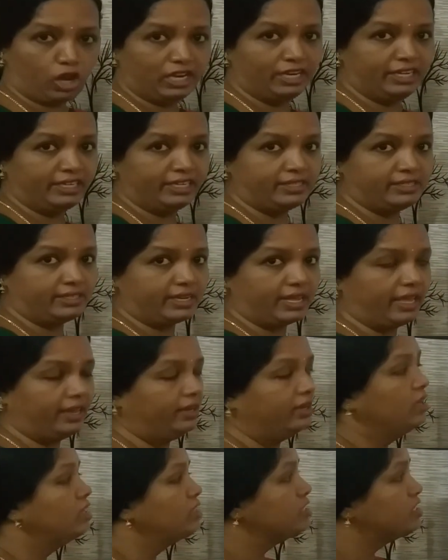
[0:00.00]
intestine.
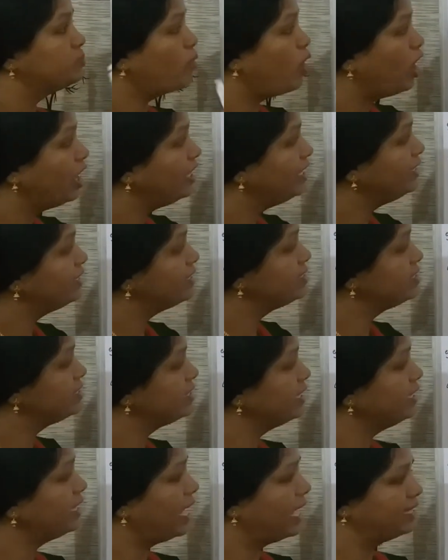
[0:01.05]
Small
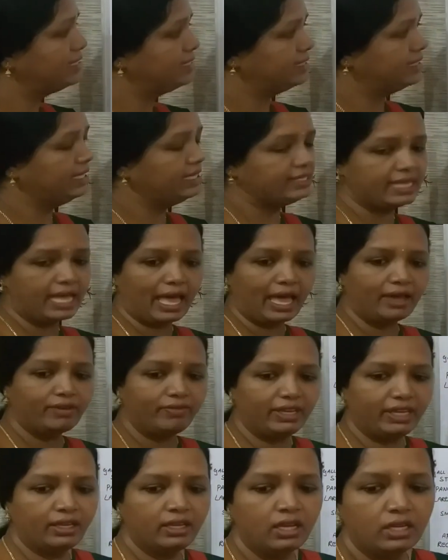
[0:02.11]
intestine is
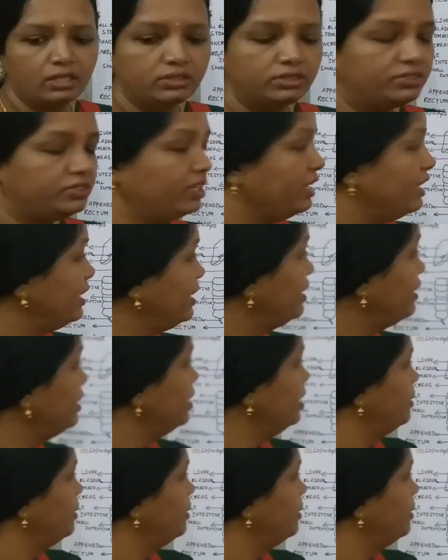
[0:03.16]
having three